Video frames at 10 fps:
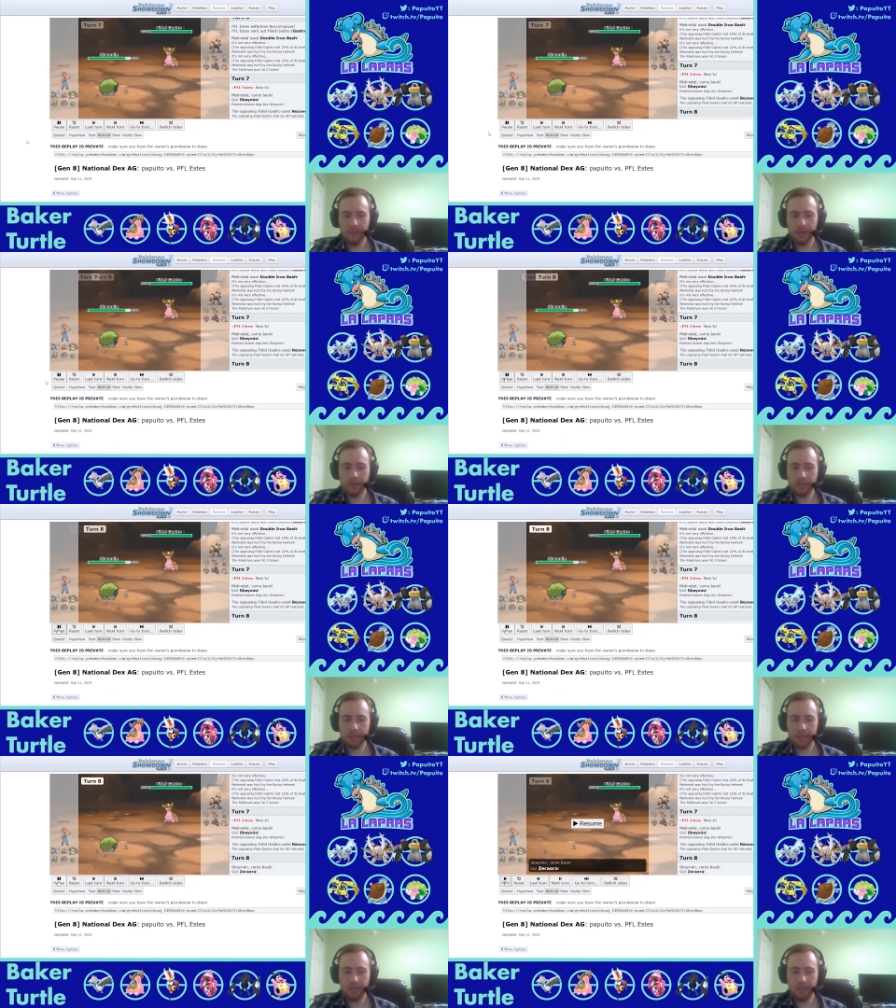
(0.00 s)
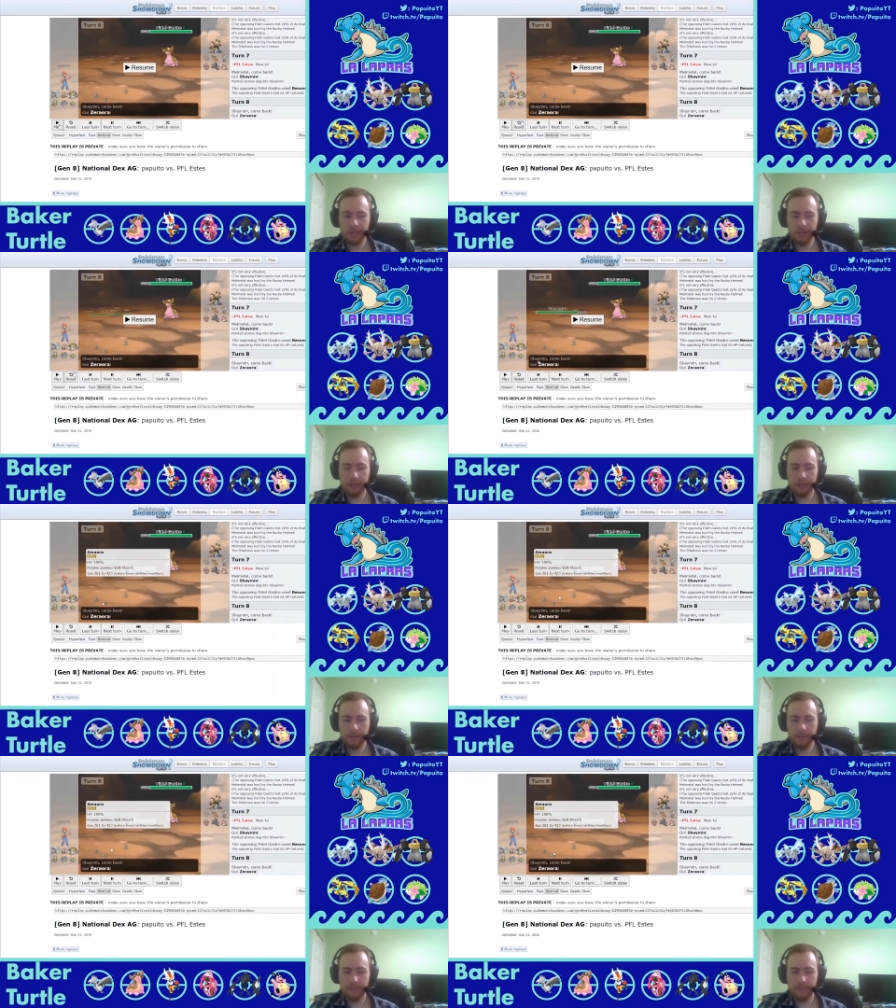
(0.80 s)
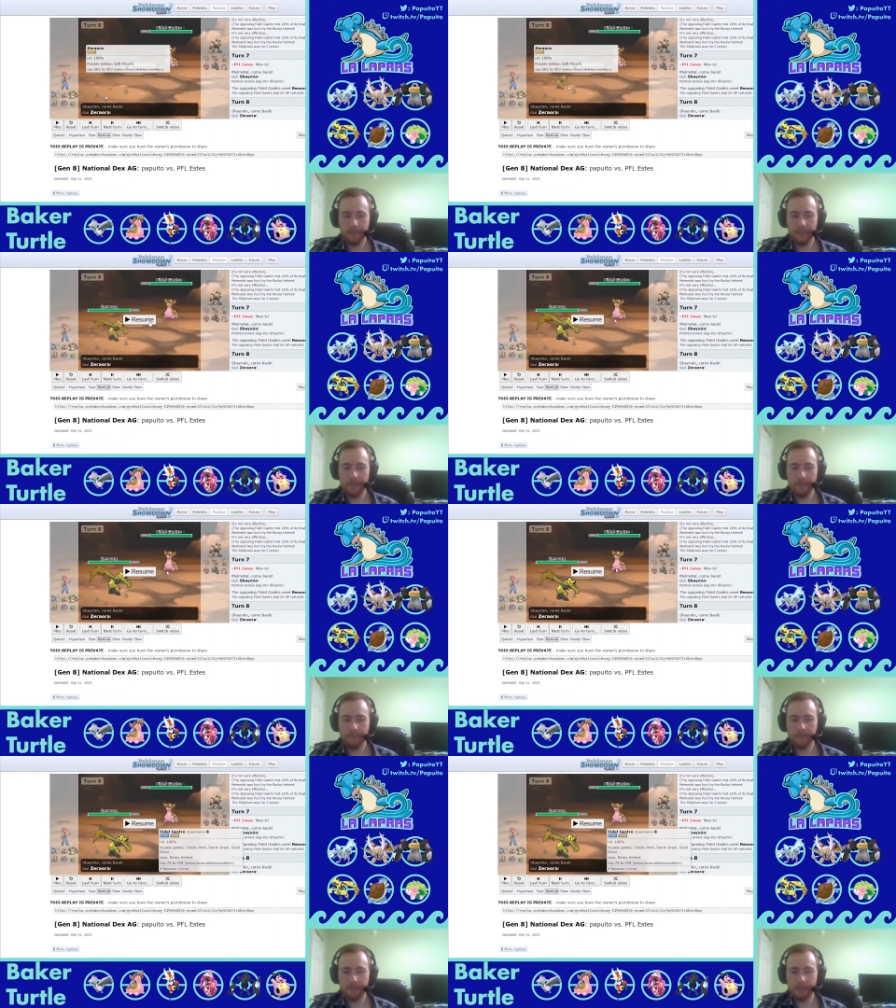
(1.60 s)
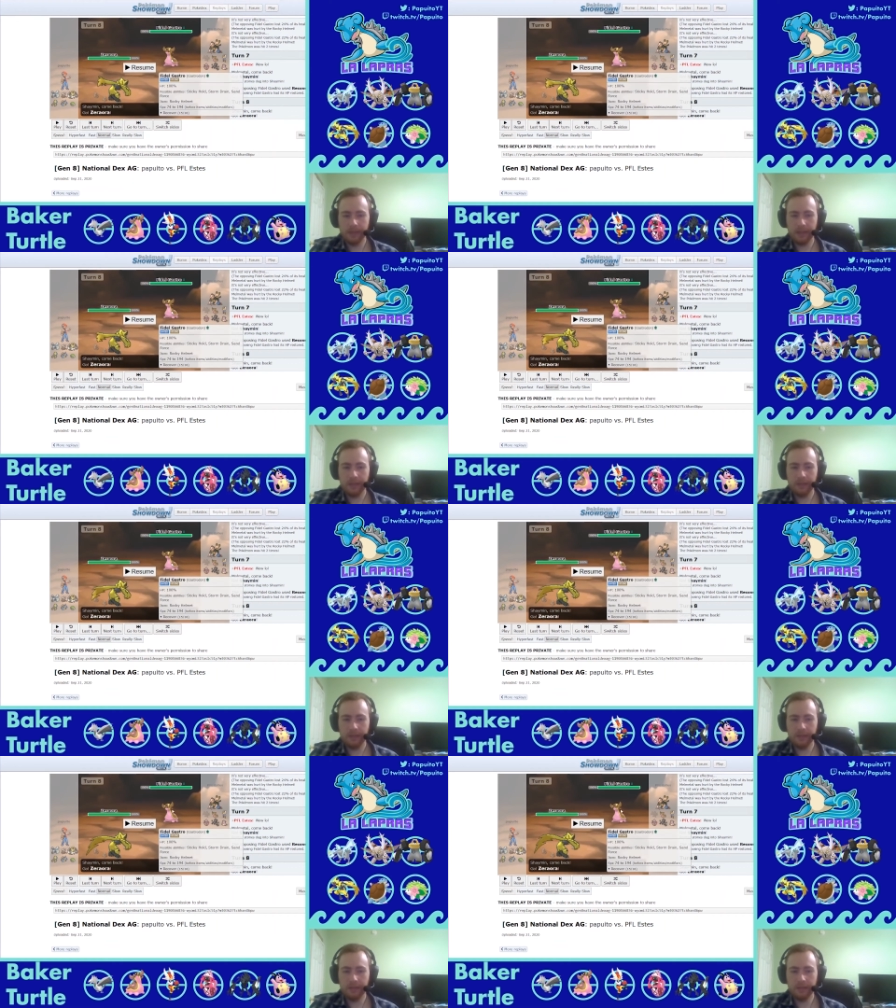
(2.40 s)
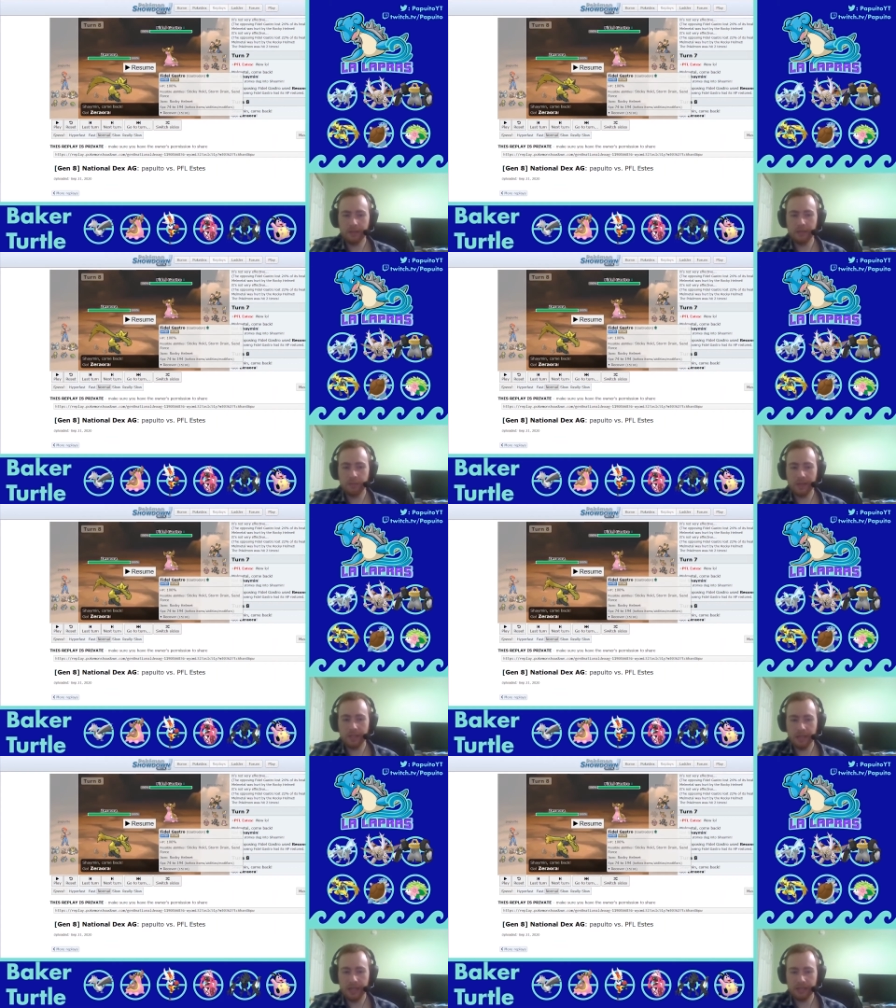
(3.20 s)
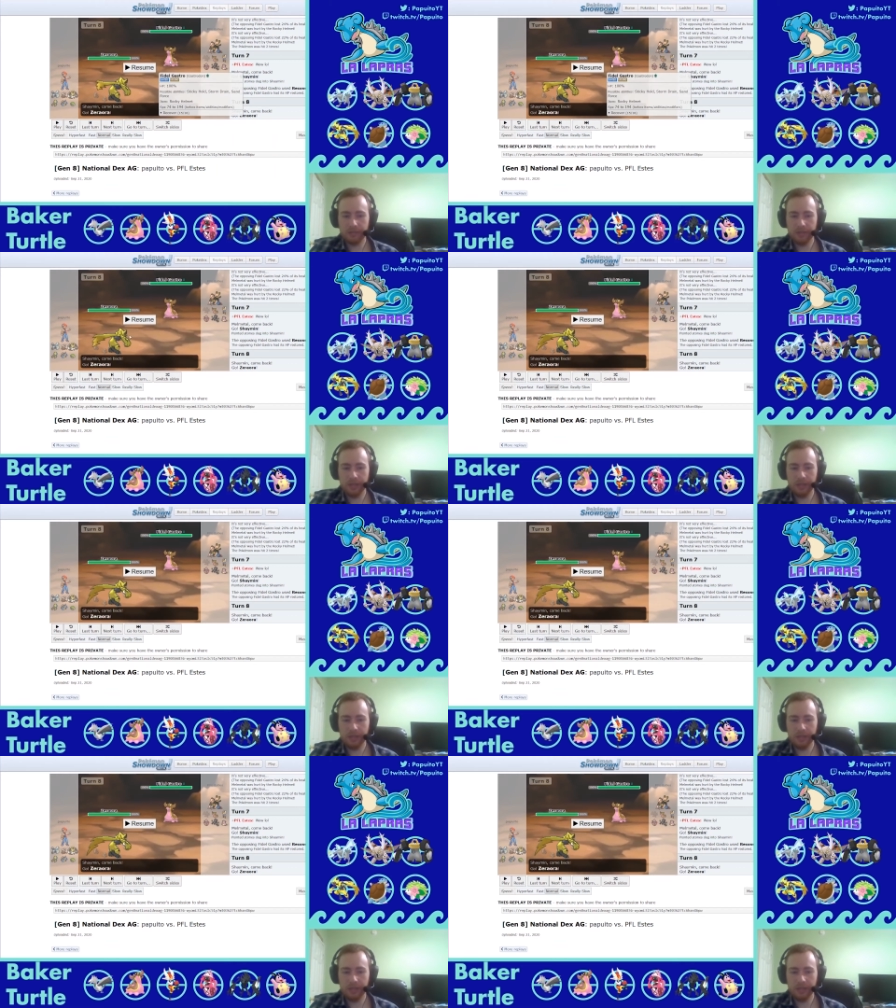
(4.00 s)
go into Shaman here to threaten Gastrodon.